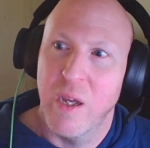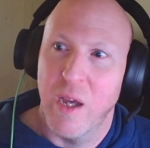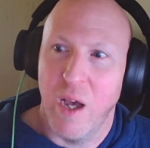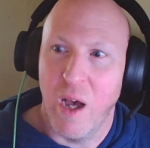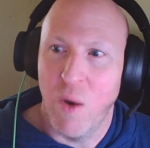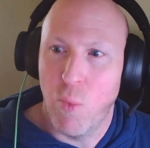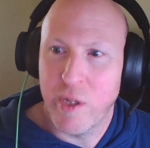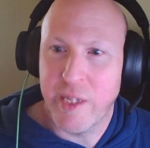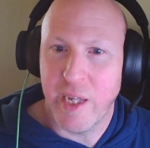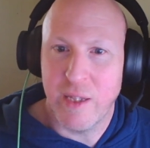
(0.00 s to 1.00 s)

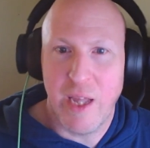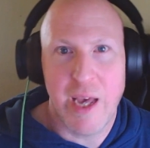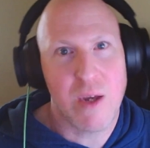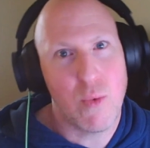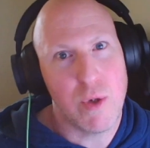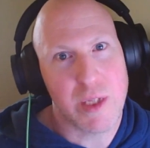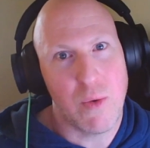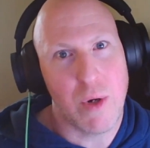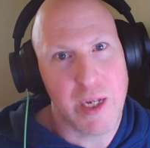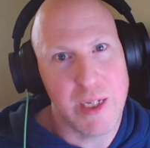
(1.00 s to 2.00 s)
what they like, what they
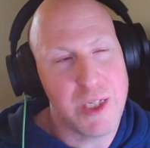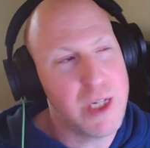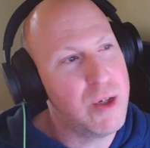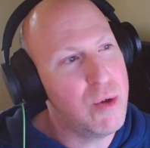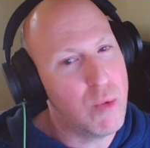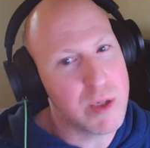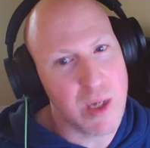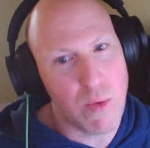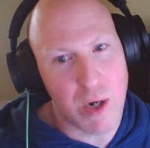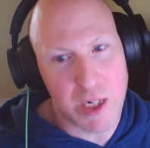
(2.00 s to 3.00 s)
want to continue, what they
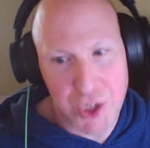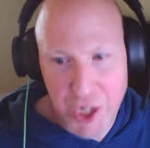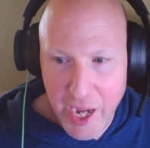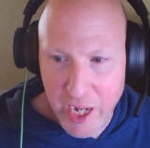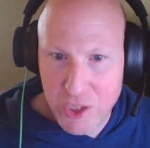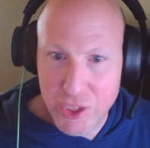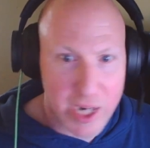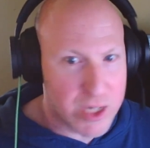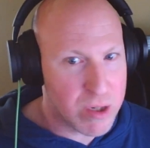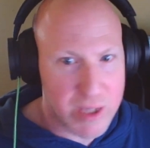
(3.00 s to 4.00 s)
want to change. And
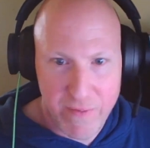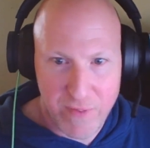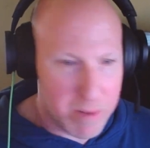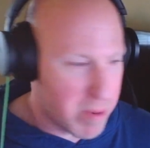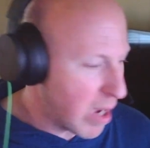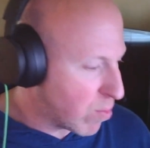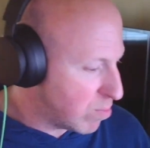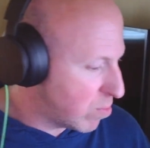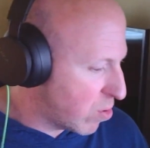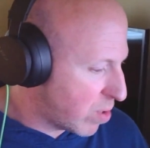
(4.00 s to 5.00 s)
I took that feedback,
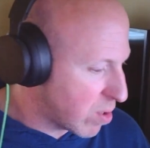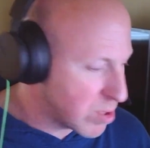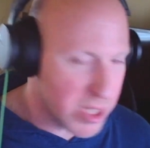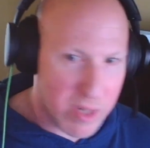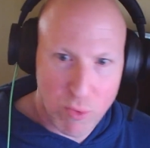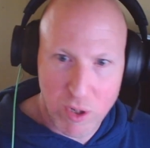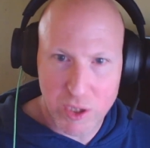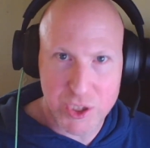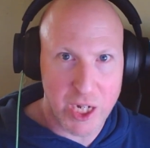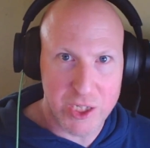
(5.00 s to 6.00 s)
wrote notes, and we're
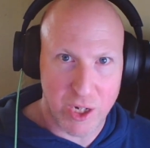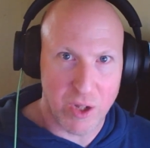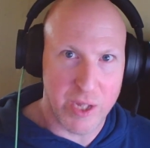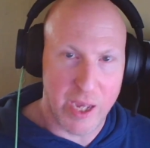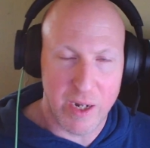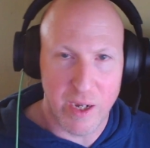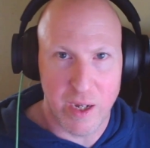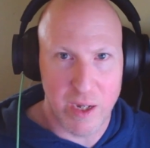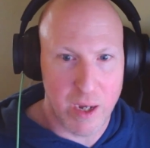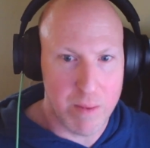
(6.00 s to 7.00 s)
changing all that.
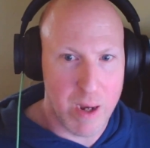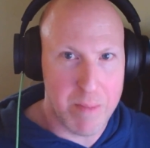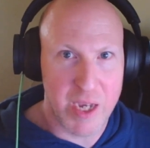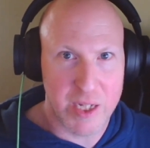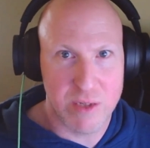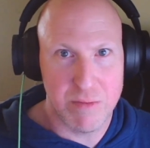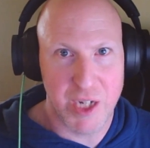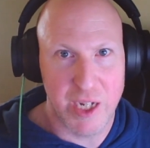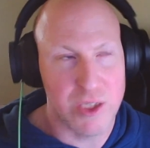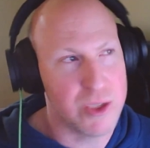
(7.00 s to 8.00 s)
I'm making some
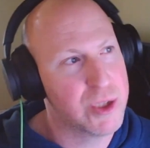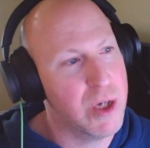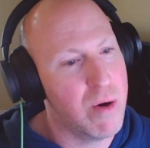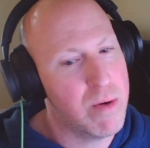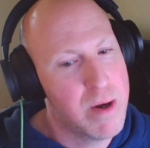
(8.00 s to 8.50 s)
changes. So